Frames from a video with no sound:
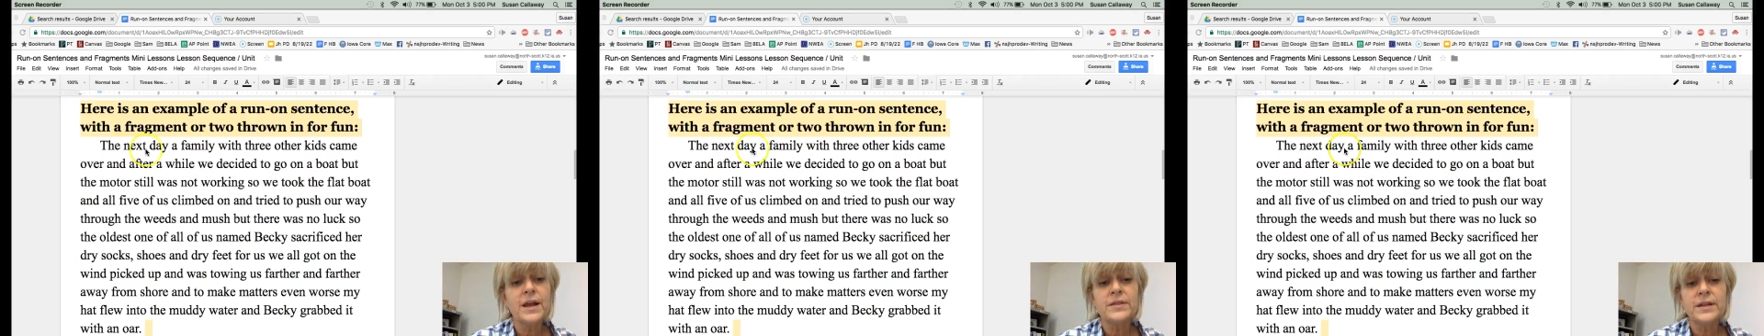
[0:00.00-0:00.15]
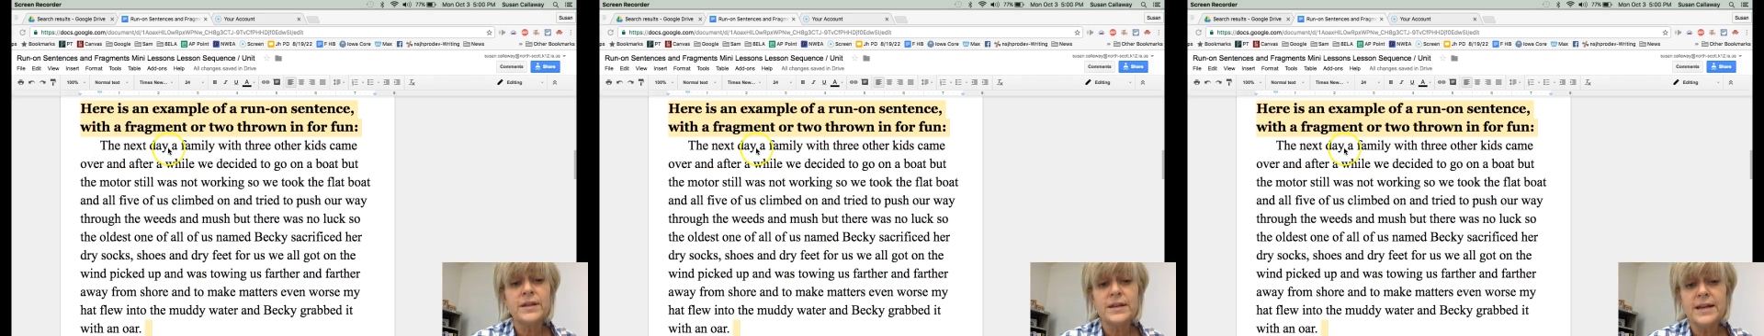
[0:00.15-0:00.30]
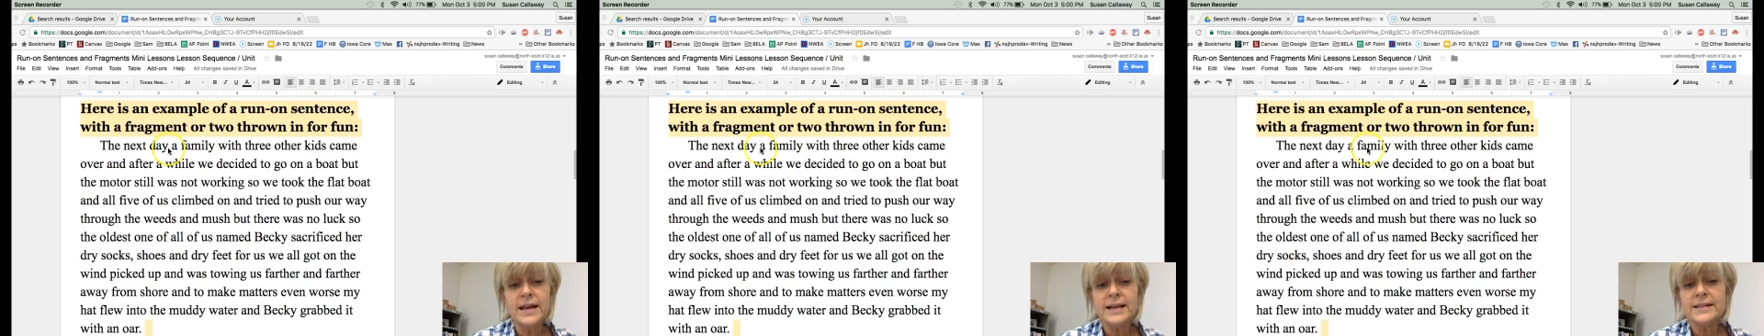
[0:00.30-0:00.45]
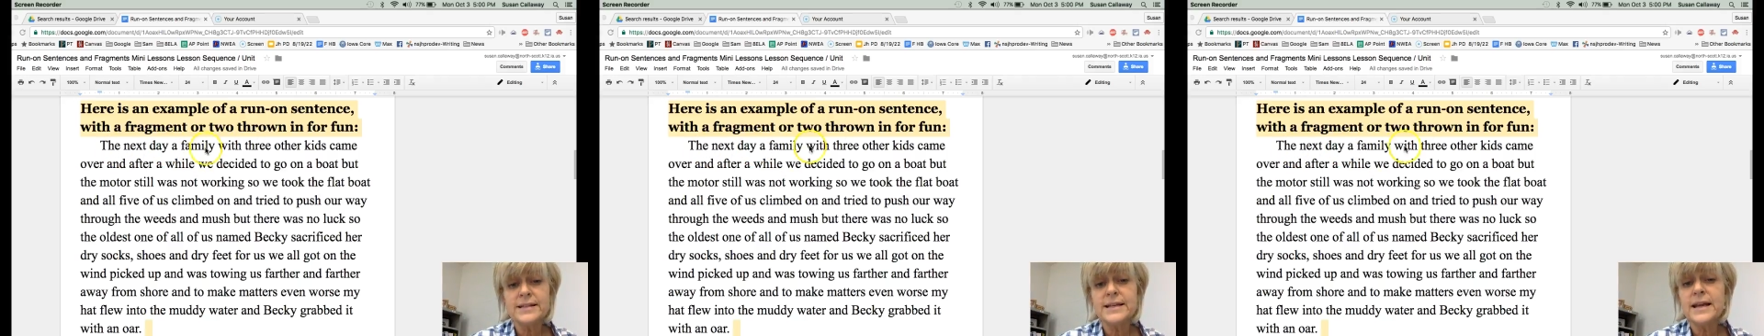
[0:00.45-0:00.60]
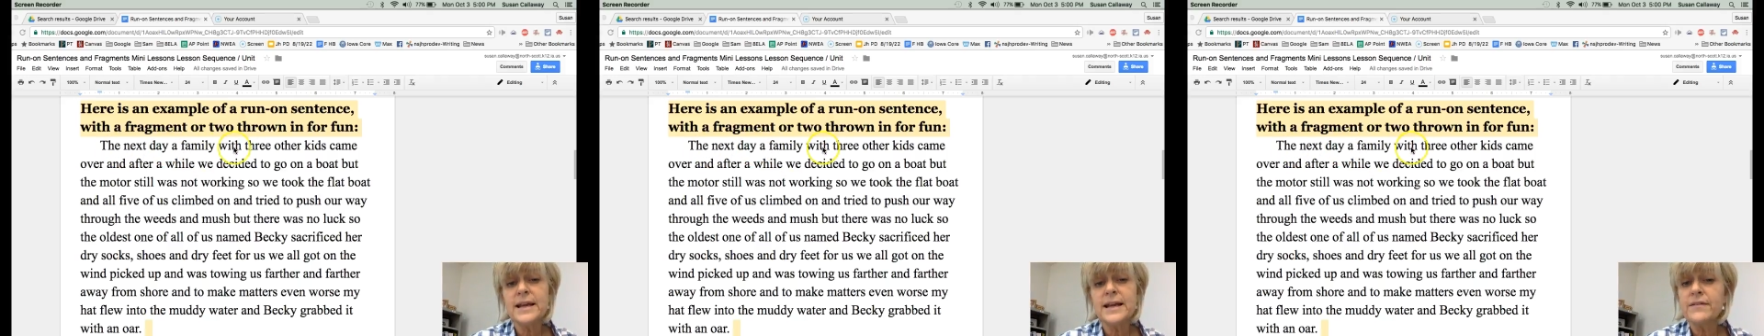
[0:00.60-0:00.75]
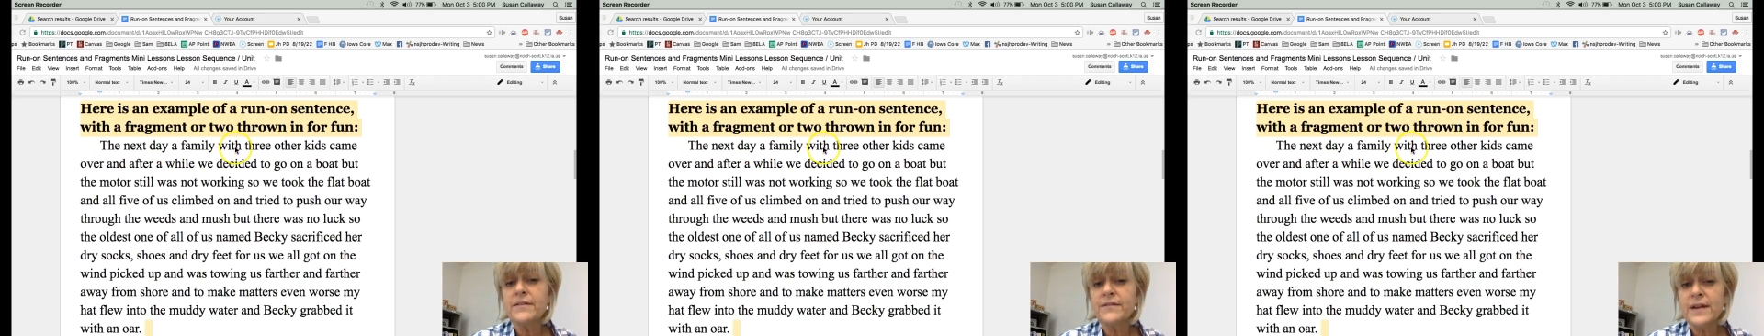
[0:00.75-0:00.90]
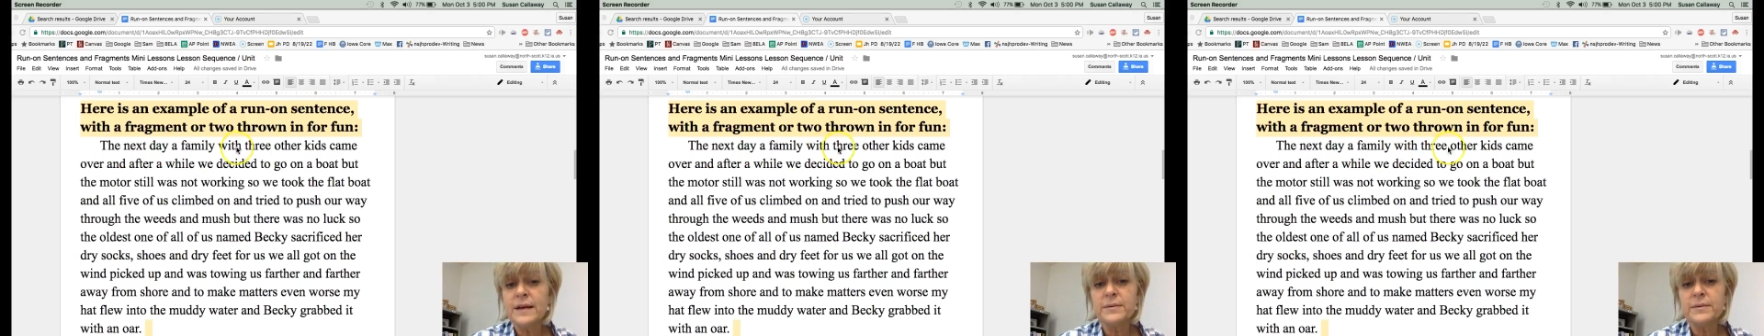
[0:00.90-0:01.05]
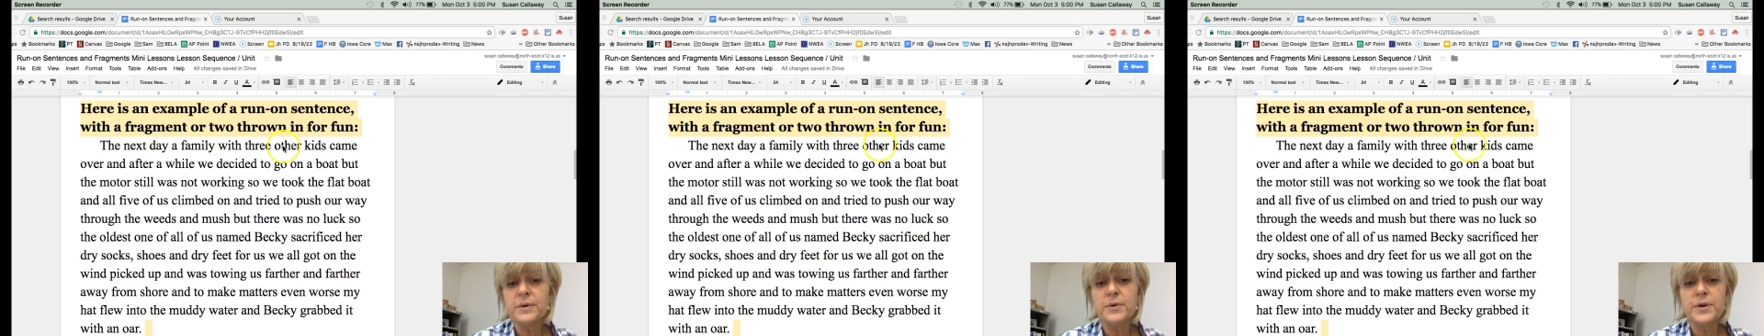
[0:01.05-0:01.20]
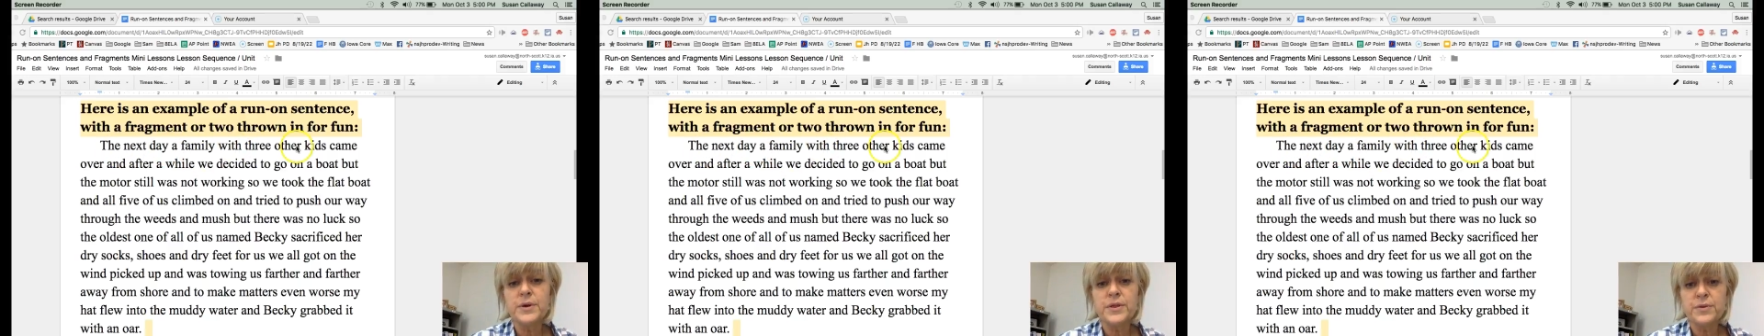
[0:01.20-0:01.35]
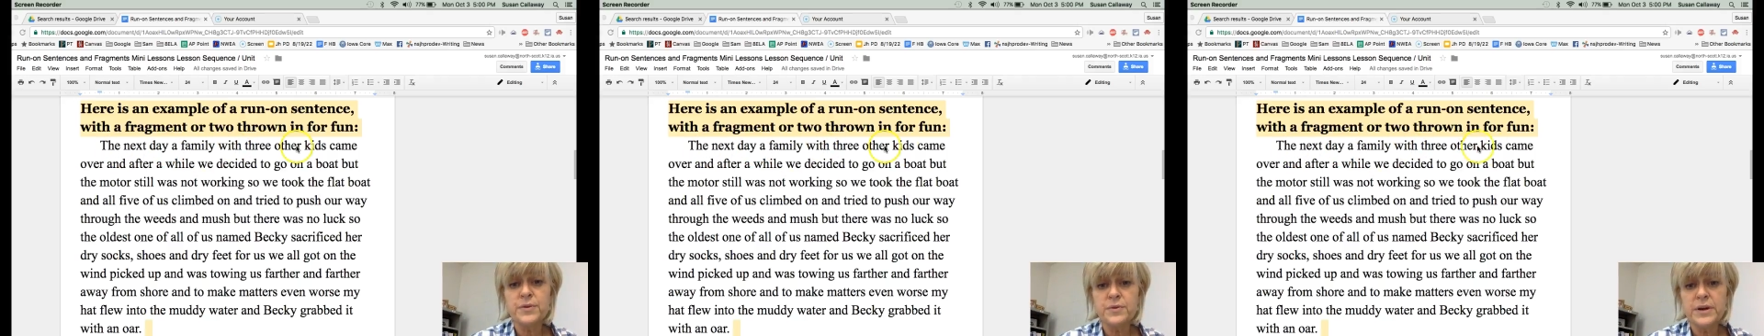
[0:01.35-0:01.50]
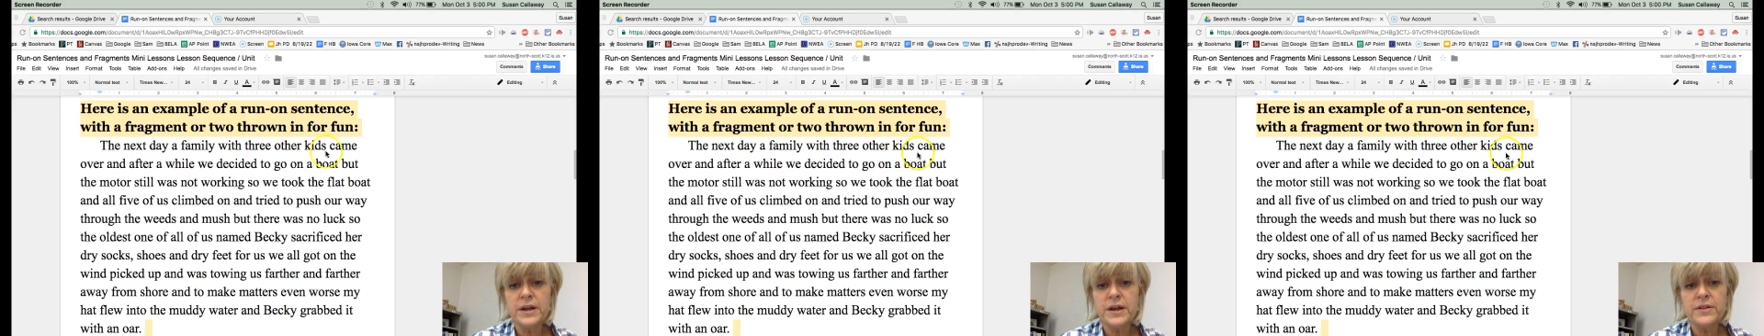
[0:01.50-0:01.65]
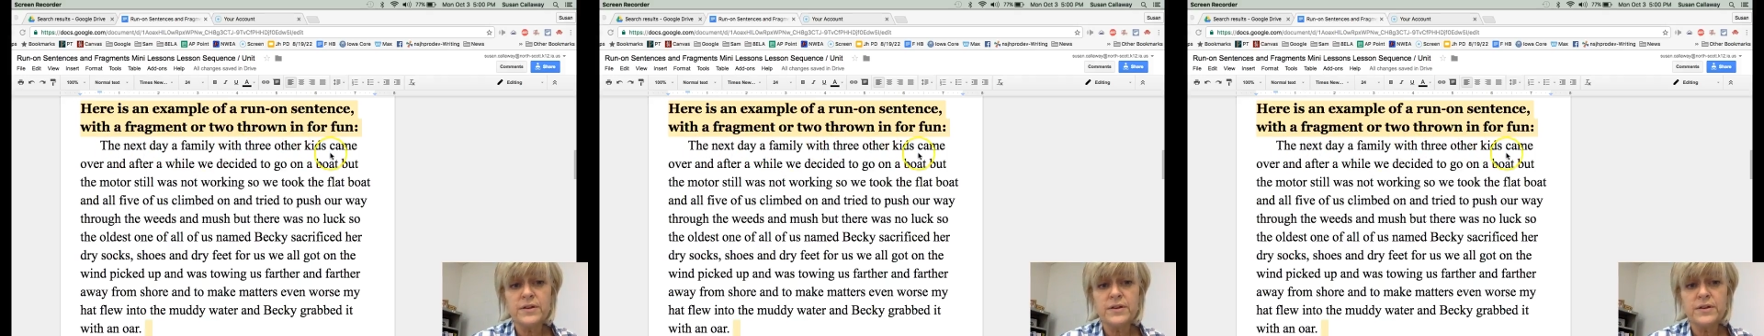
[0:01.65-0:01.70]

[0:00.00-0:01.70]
The next day, a family with 3